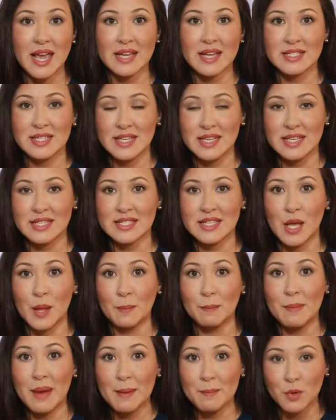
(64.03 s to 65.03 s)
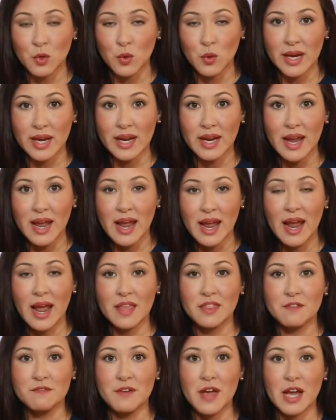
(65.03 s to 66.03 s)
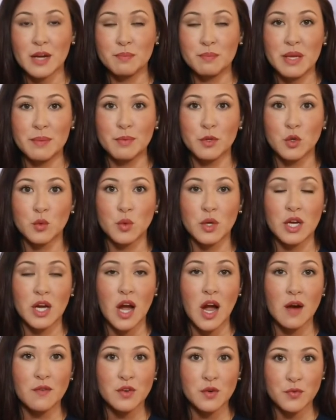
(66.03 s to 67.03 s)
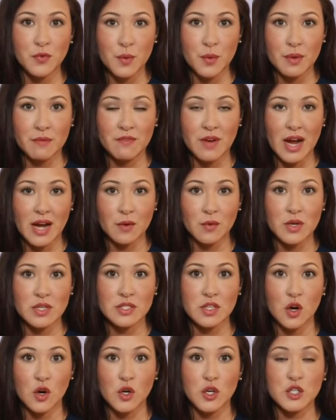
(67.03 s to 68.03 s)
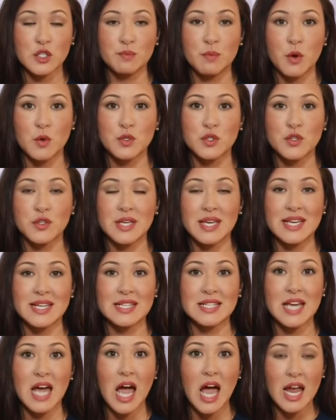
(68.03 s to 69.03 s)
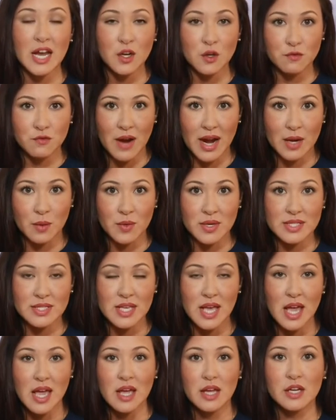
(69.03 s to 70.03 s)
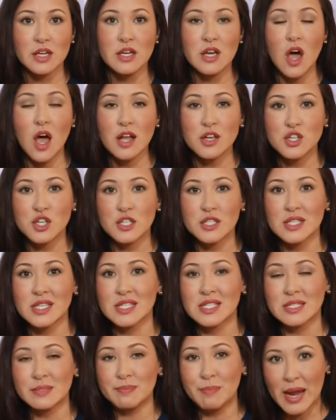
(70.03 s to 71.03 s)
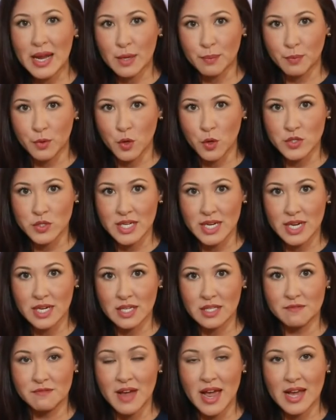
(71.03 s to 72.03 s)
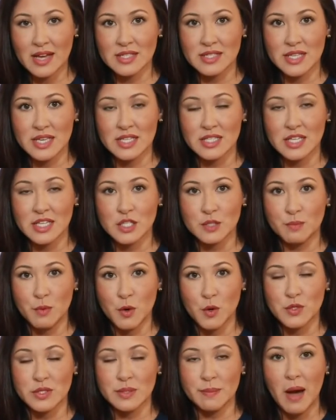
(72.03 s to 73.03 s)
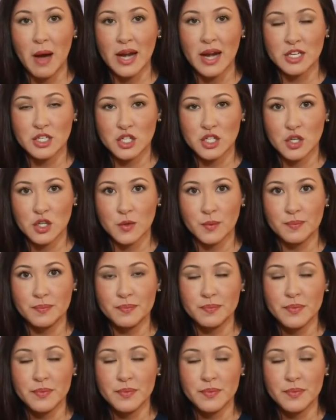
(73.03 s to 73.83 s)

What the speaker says: and T cell memory and the fact people who recovered from the virus are exposed to the entire virus, not just the spike protein the vaccines expose the body to.